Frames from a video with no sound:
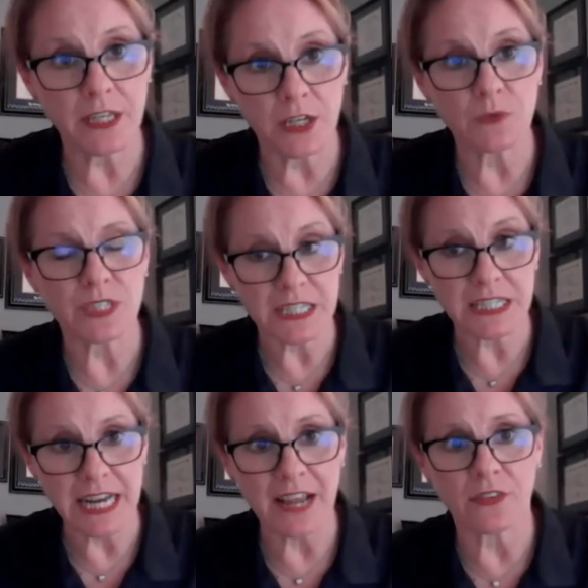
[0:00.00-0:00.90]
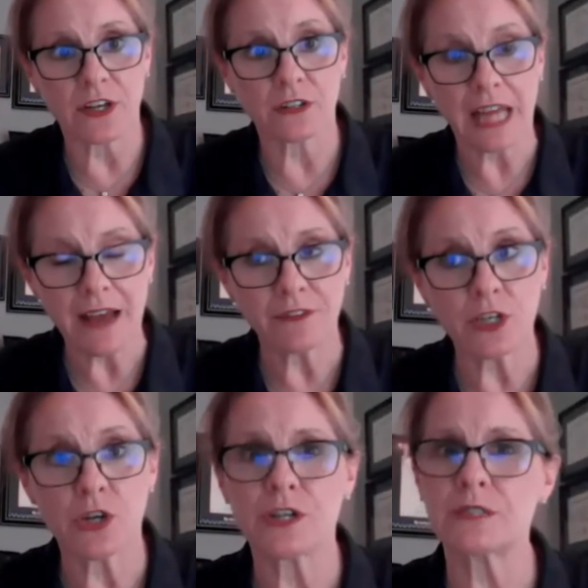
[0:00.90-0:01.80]
you know, sustain their
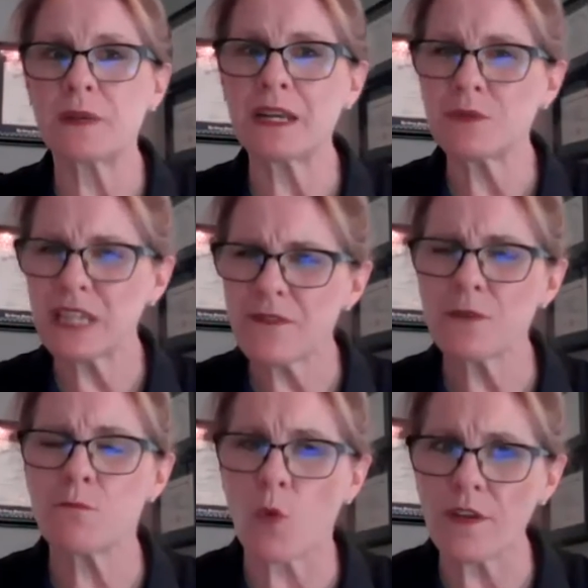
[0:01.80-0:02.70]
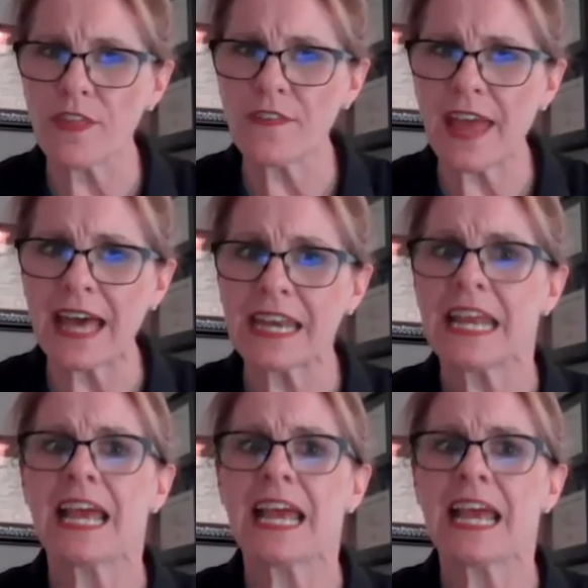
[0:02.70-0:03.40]
livelihoods. But it was even more than that.